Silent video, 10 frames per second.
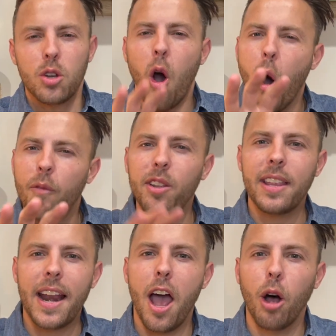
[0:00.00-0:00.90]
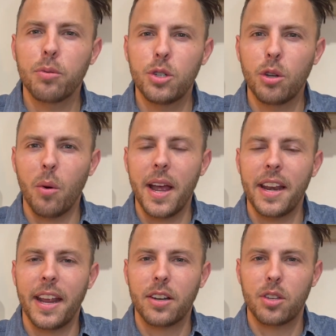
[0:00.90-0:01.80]
hopefully that helps you go ahead
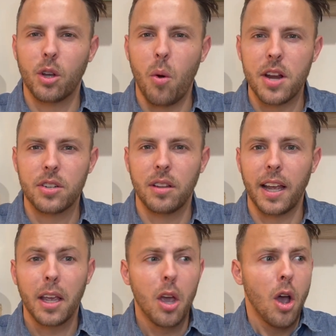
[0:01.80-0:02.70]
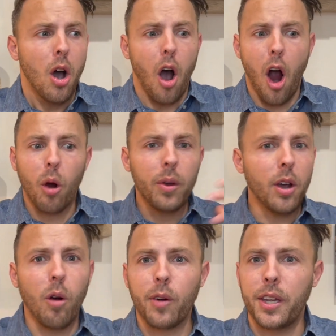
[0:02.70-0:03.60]
and answer the question, like, are we
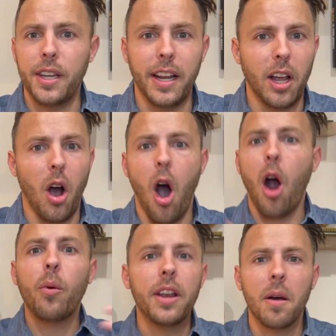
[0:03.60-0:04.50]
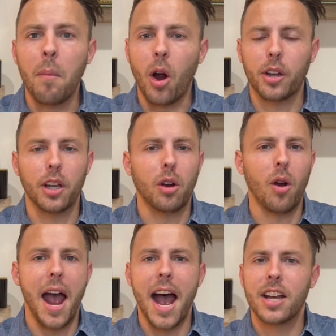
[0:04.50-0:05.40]
overheating? Are we in a market
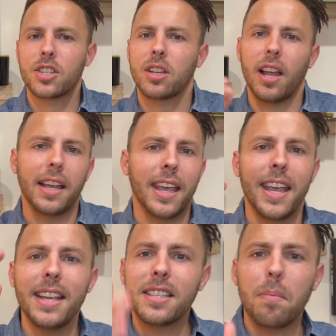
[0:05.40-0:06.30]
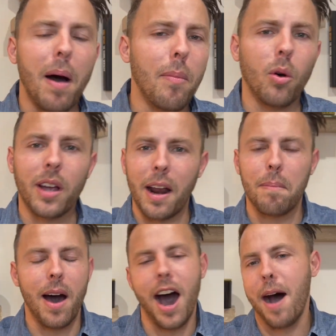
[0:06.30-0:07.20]
crash? Like, is the bubble gonna
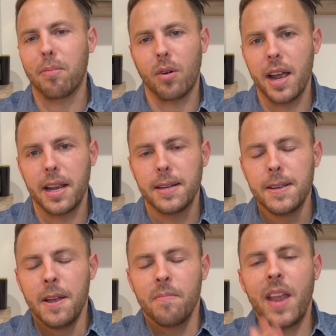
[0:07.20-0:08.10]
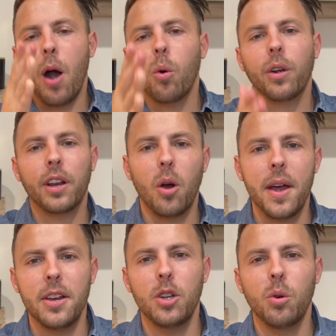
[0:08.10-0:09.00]
pop, right? Now what we're gonna go
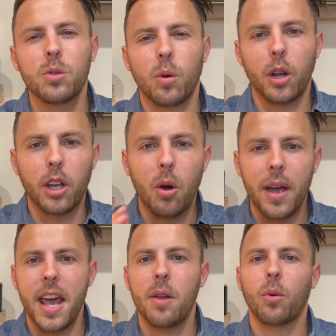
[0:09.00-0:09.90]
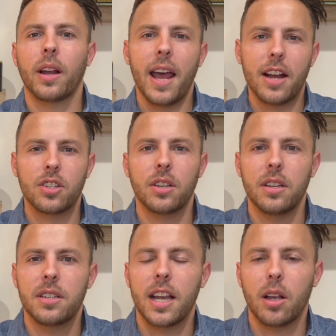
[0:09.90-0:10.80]
ahead and do is we're gonna go ahead and we're gonna
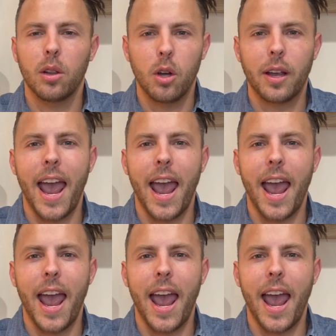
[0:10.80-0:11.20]
actually take a look